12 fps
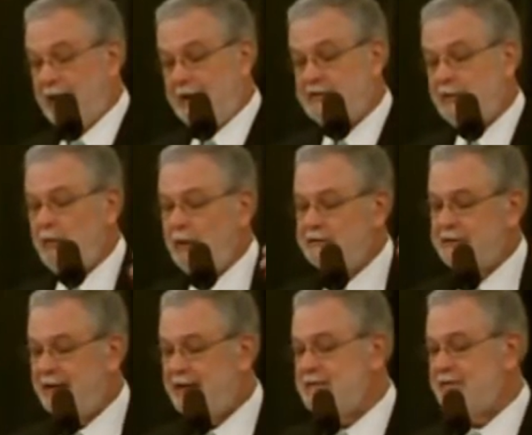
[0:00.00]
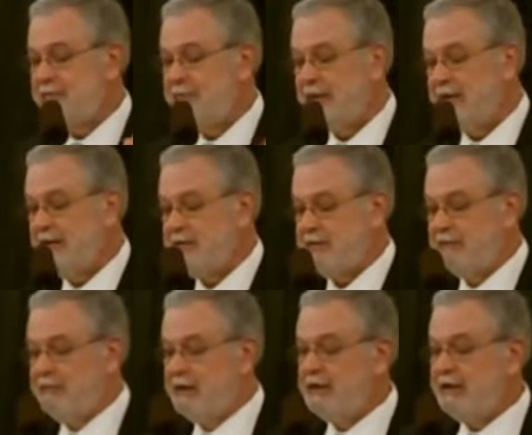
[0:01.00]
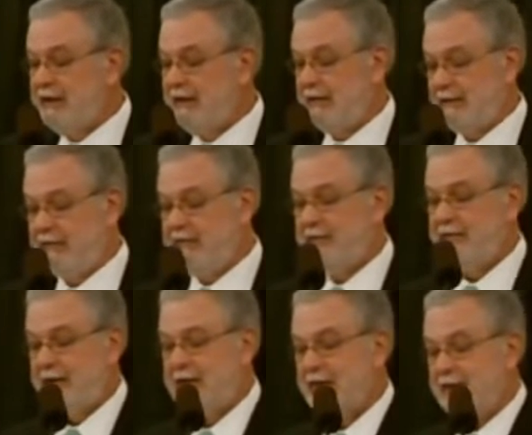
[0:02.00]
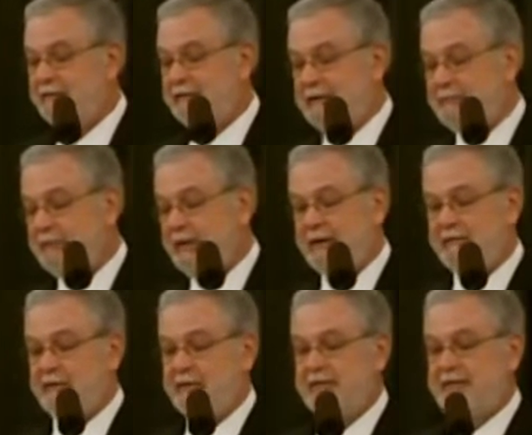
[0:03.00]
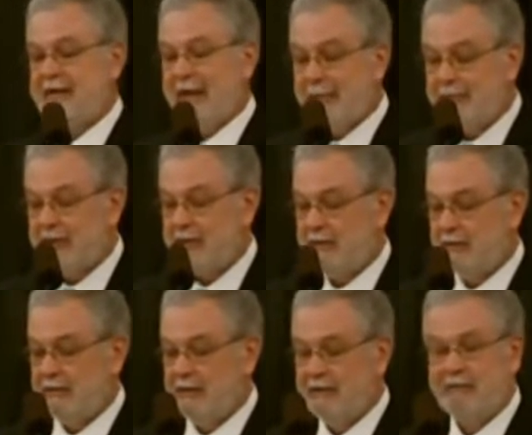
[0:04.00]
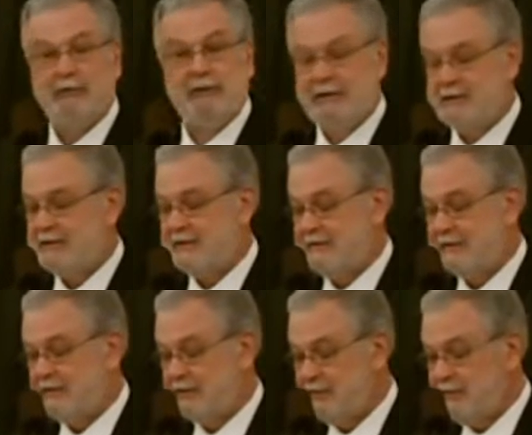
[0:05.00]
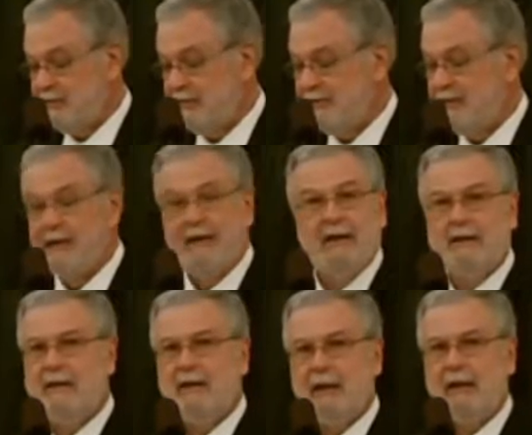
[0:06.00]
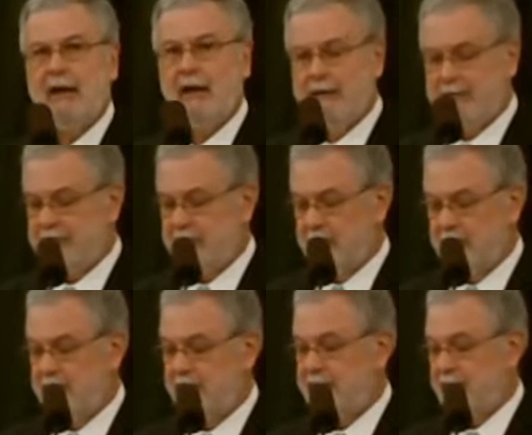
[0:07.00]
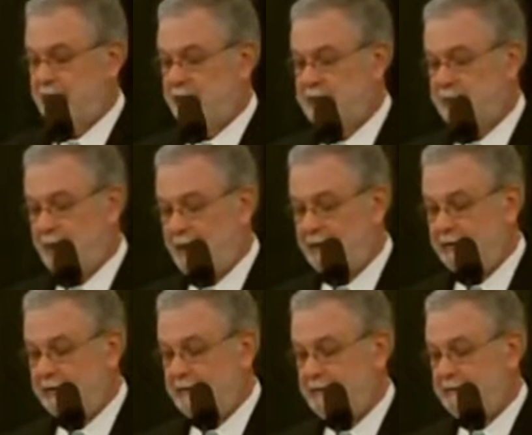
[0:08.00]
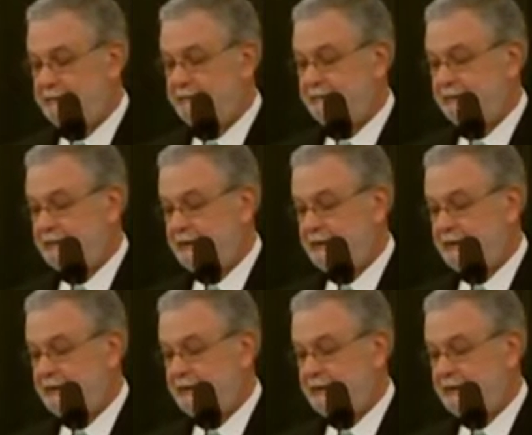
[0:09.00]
And so while tens of millions of the nuns, the none of the above, are skeptical of religious institutions, they're not hostile to spirituality.